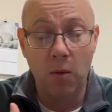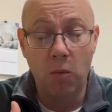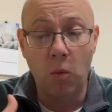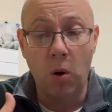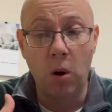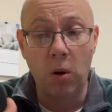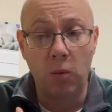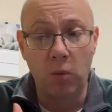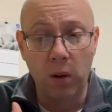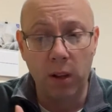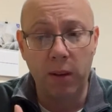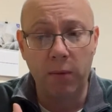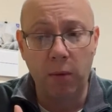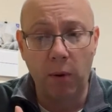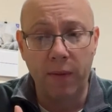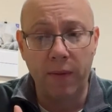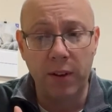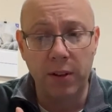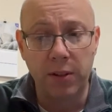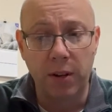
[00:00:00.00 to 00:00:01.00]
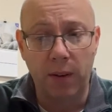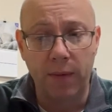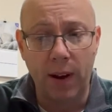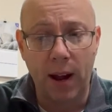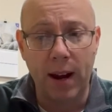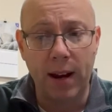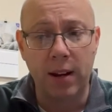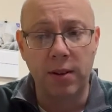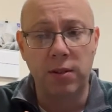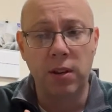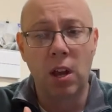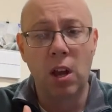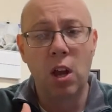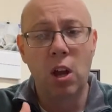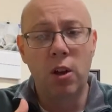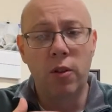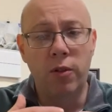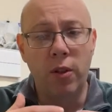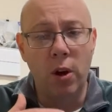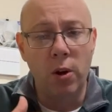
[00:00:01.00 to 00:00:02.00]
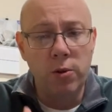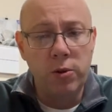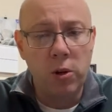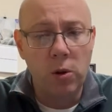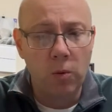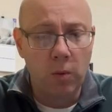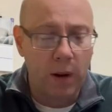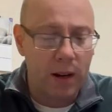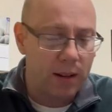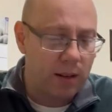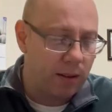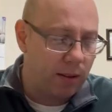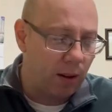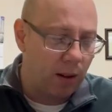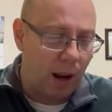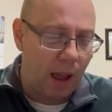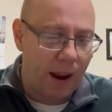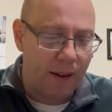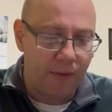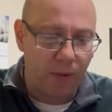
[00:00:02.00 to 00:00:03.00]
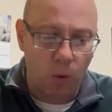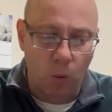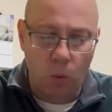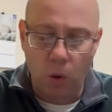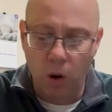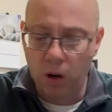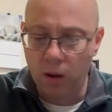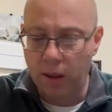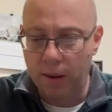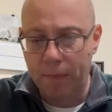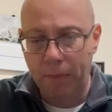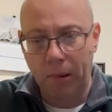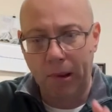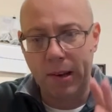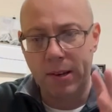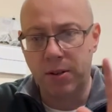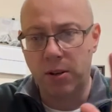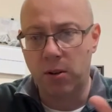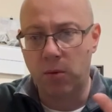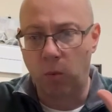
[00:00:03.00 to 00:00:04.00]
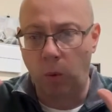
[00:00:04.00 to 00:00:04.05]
What really reveals our values? Those who risk their life for worldly pleasure,